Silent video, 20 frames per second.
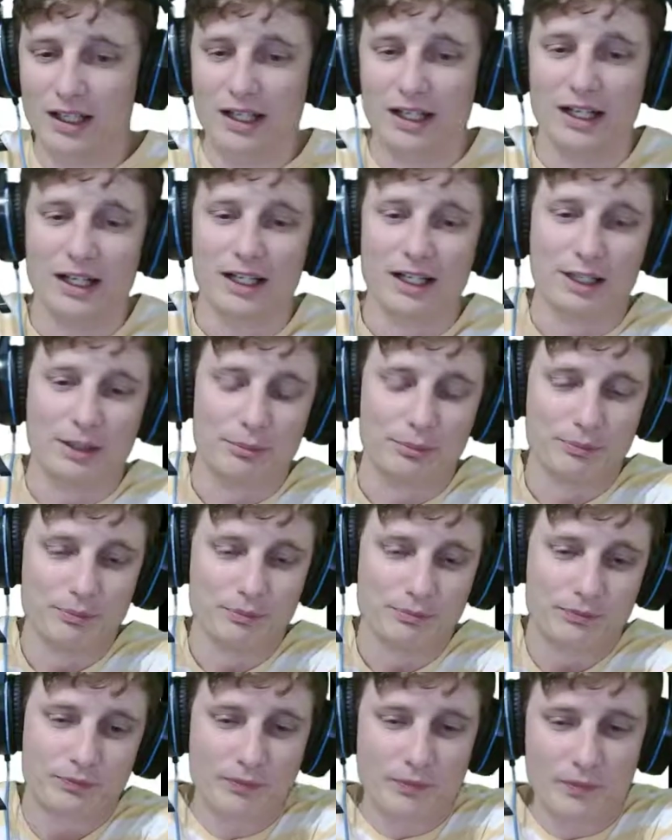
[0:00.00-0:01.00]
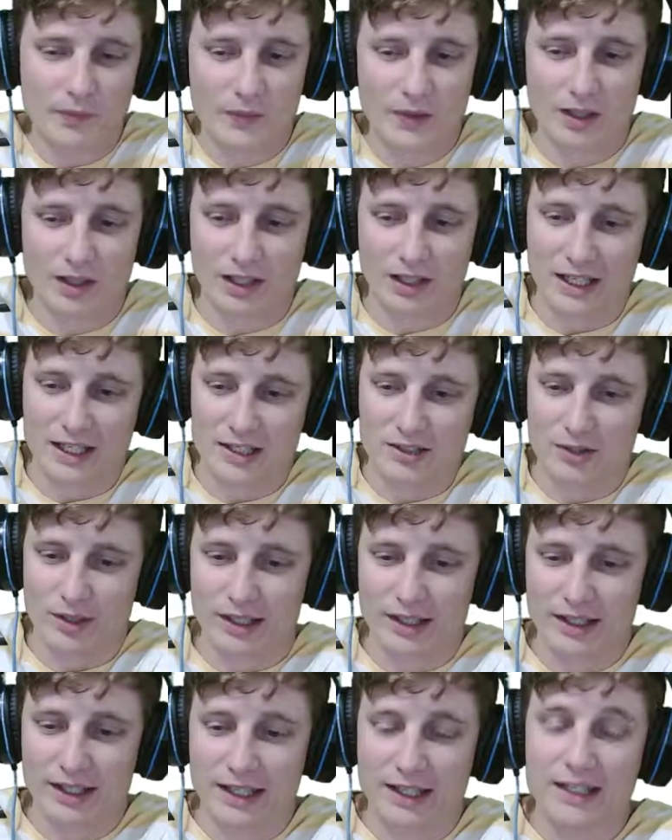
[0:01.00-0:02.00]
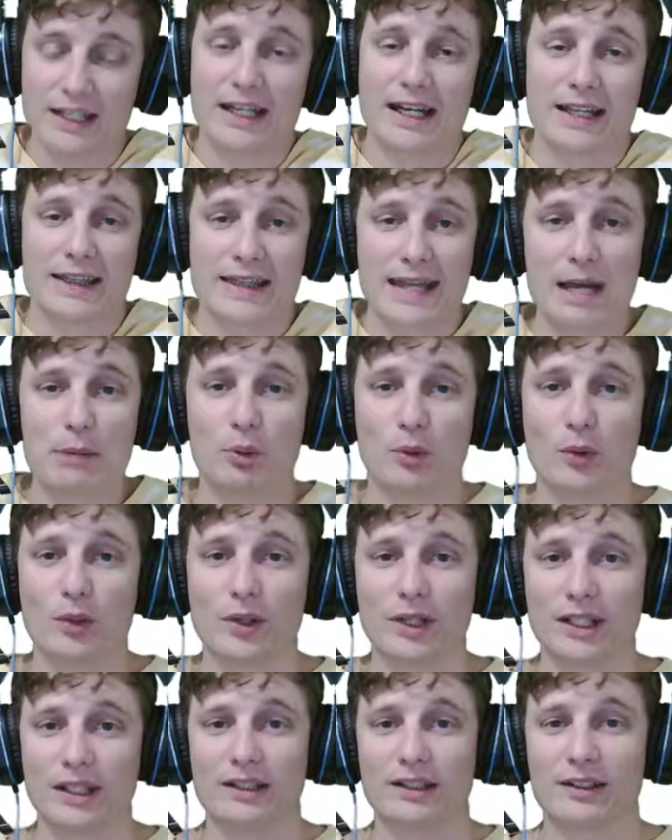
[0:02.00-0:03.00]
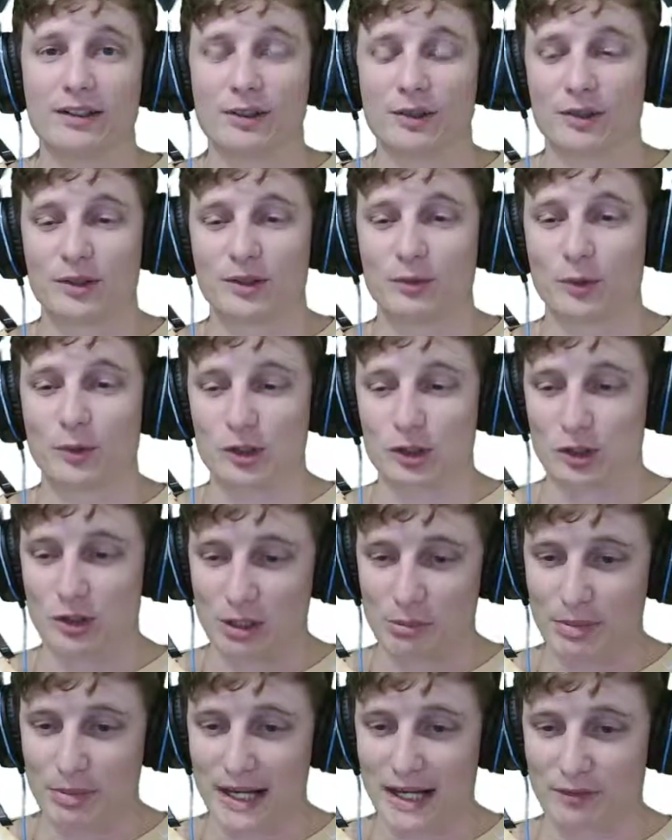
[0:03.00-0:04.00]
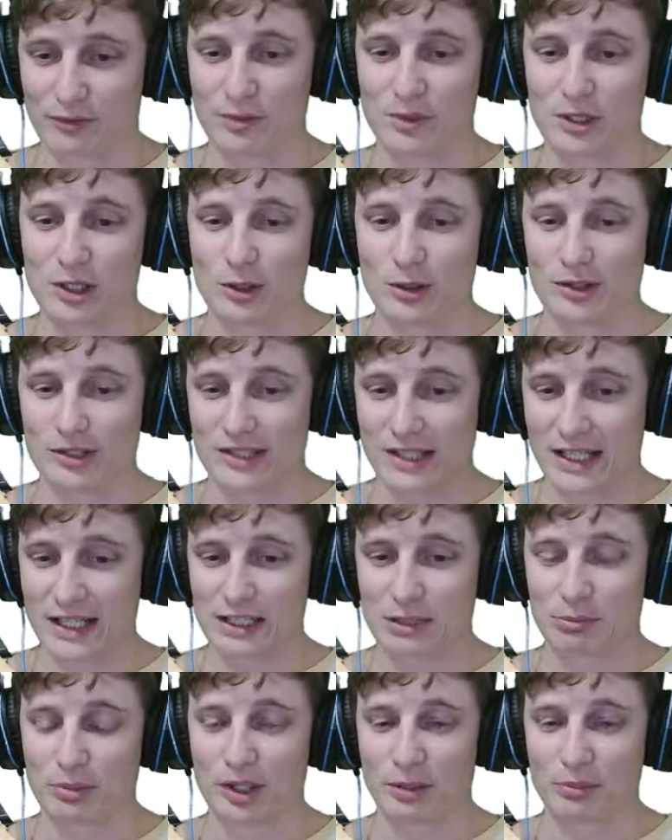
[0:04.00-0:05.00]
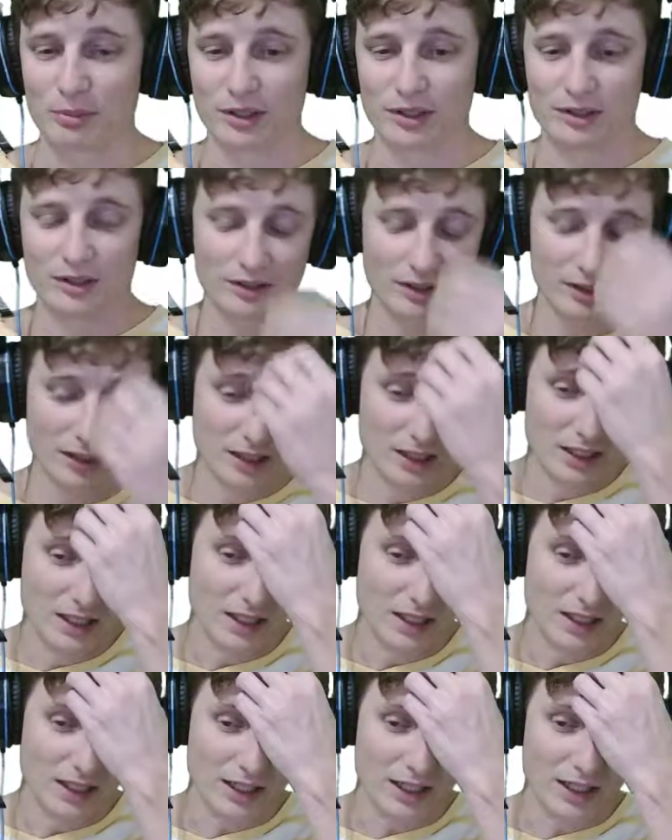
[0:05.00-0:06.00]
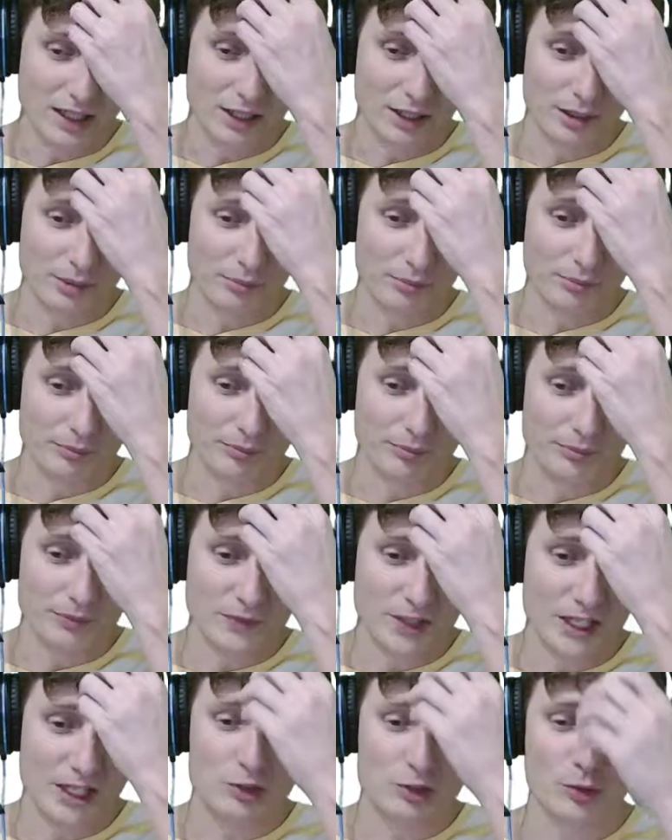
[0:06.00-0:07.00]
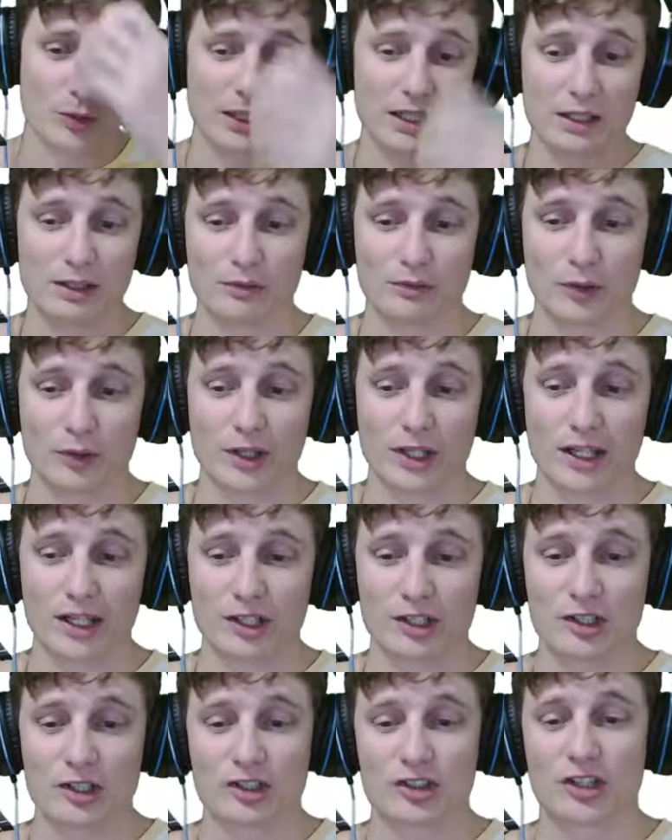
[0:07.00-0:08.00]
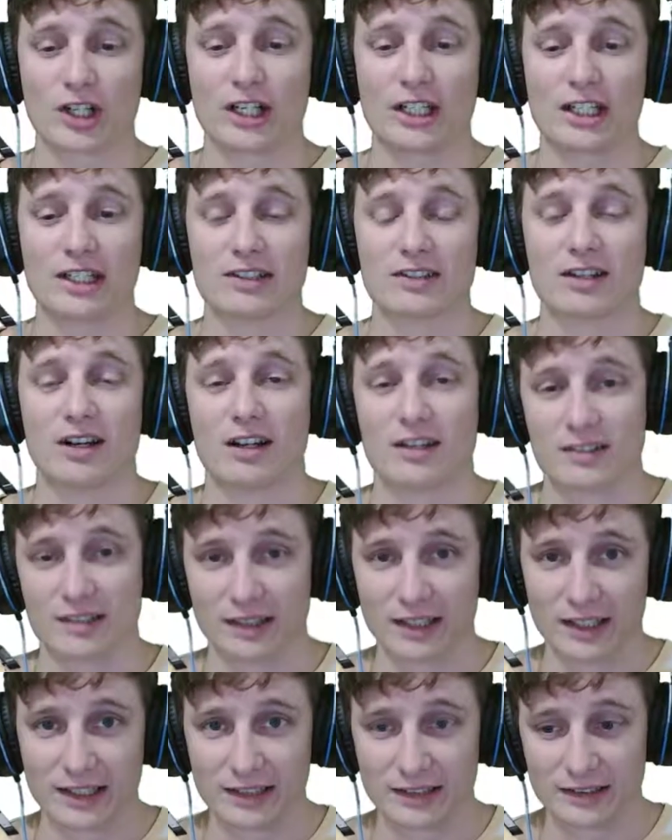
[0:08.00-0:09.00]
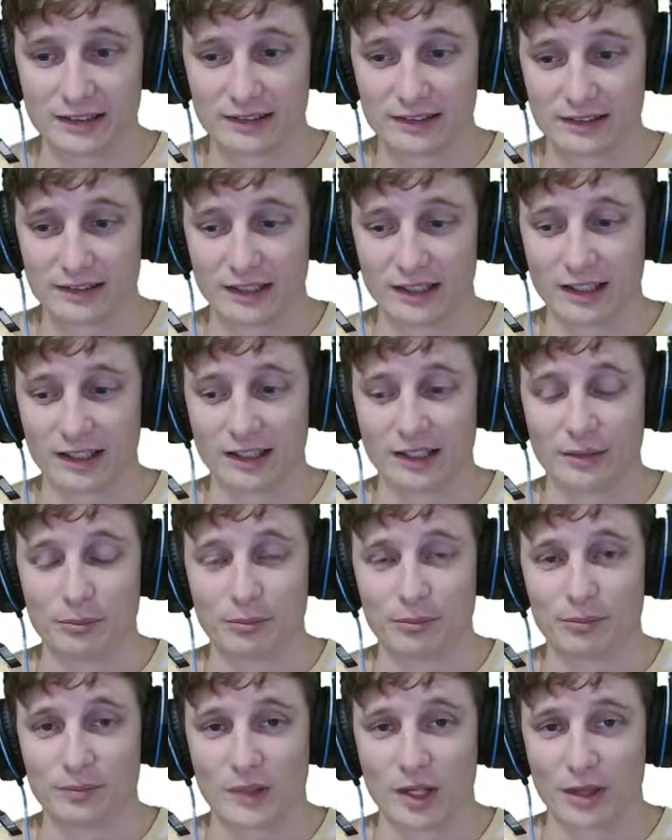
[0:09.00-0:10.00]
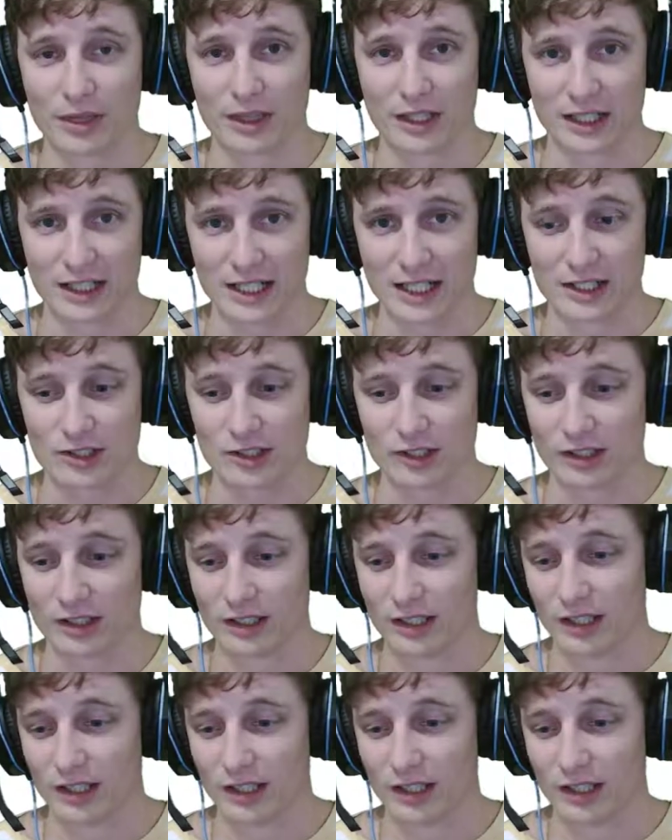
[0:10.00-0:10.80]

Okay, so and then at that point, once you get it back from the U.S. State Department, then it's ready for the Chinese consulate authentication.